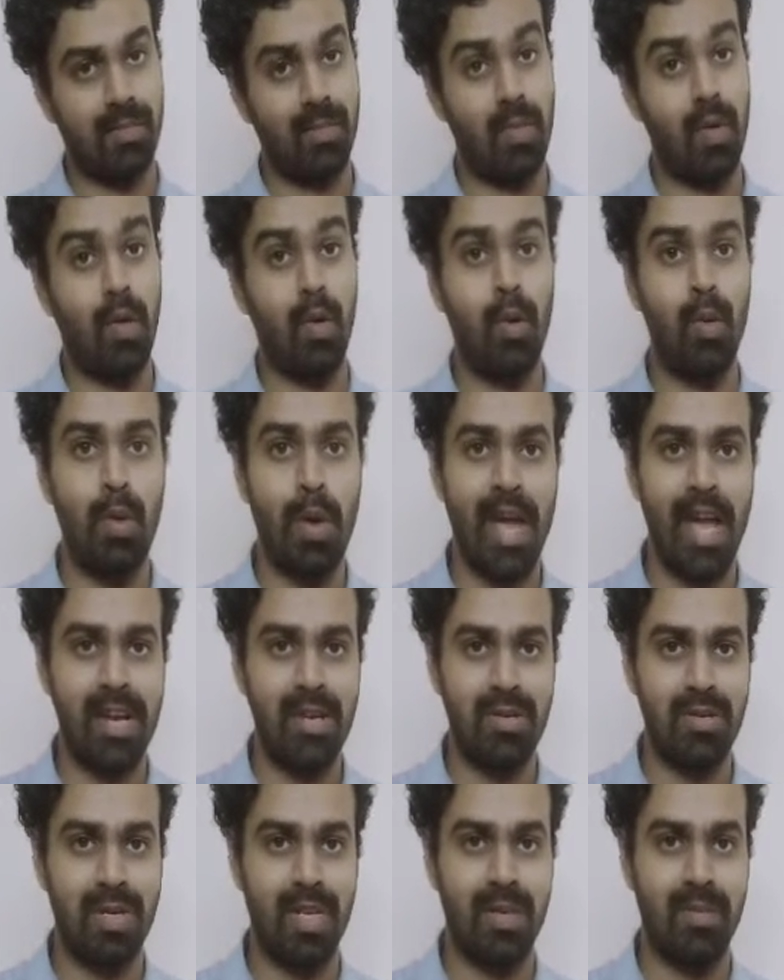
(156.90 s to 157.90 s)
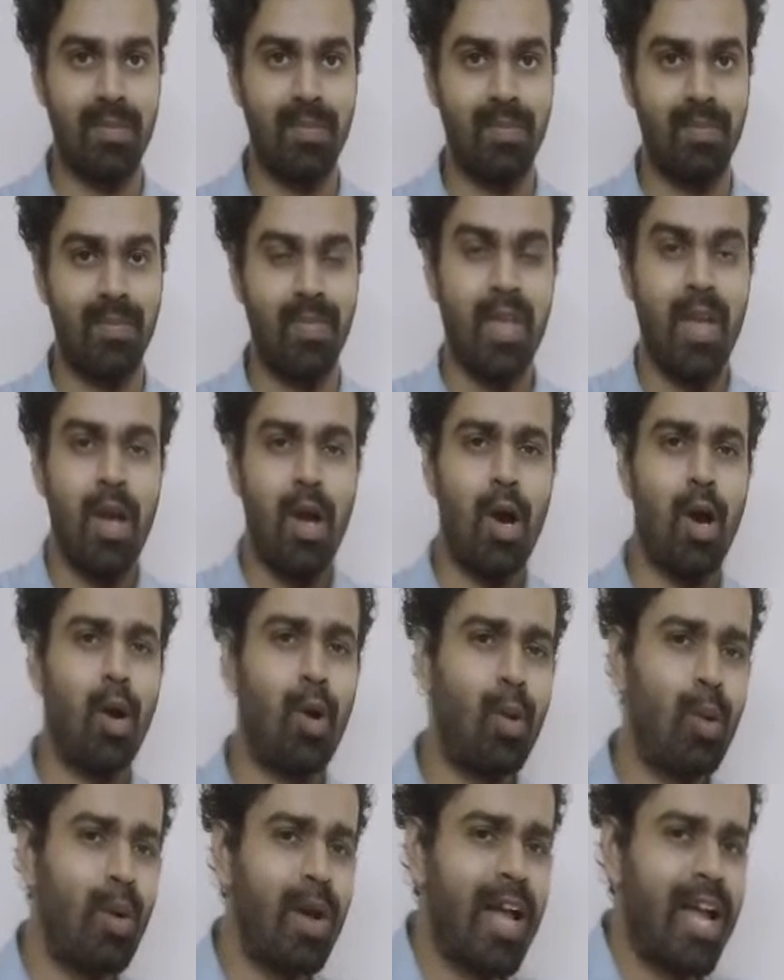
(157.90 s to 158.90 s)
O.Henry.
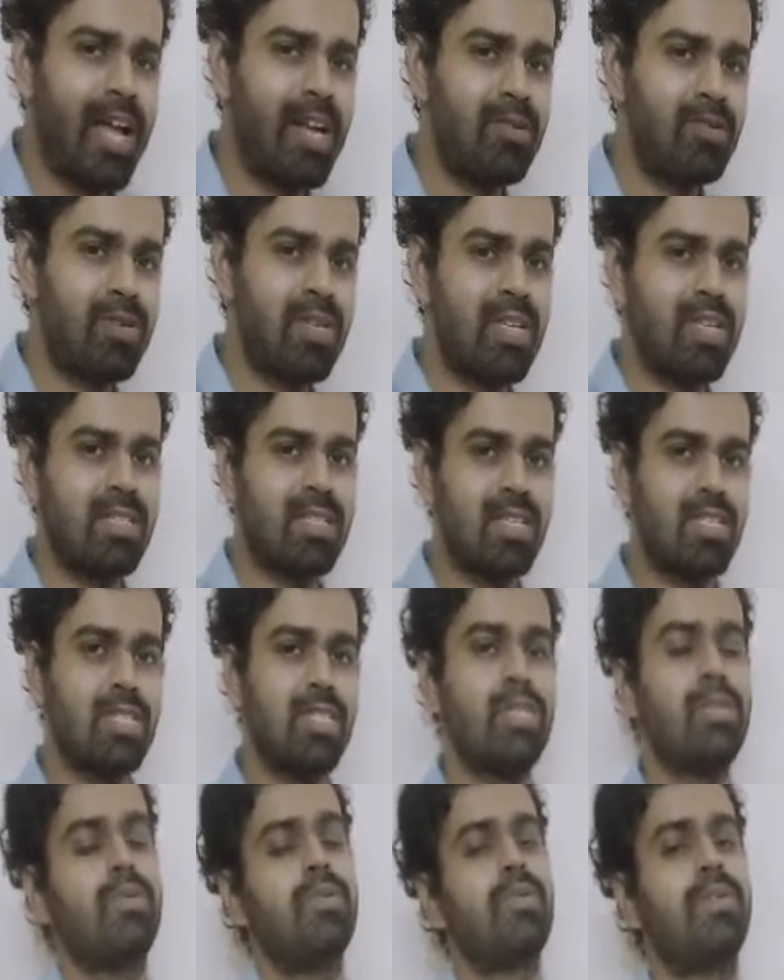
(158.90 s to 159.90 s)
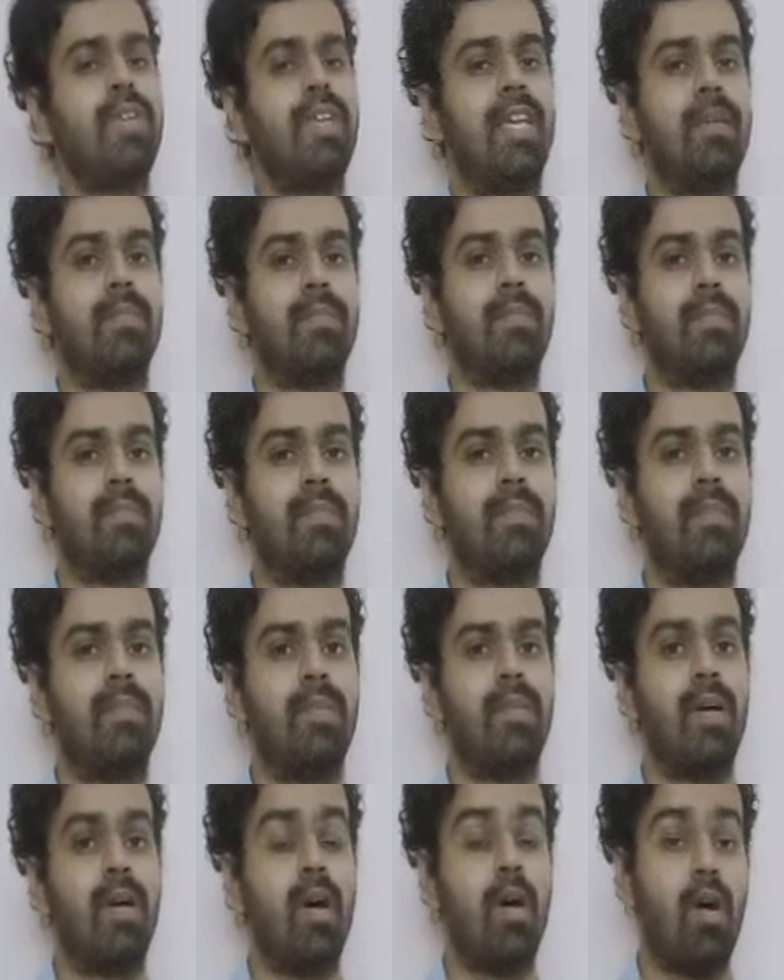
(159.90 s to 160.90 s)
O.Henry is a pseudonym
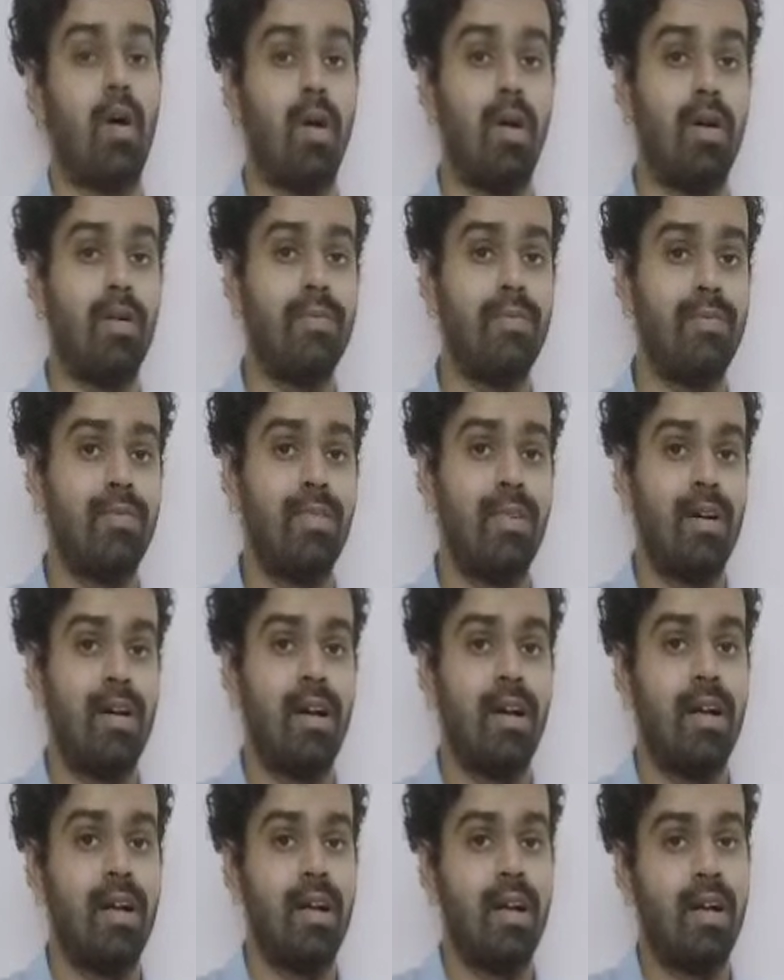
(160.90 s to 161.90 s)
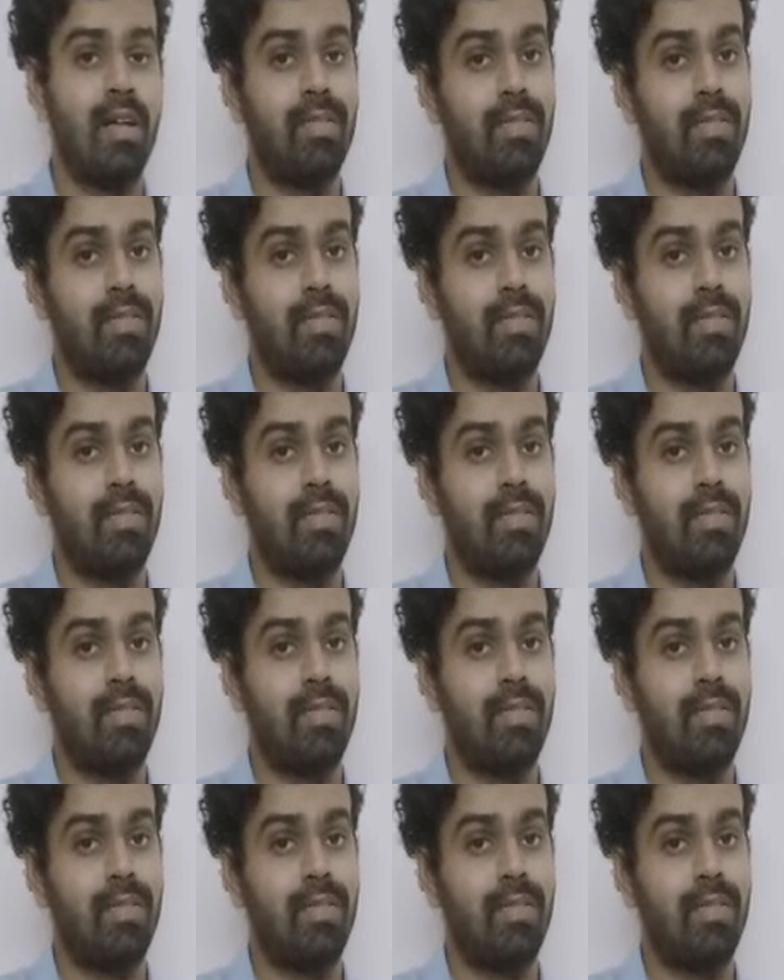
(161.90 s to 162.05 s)
of the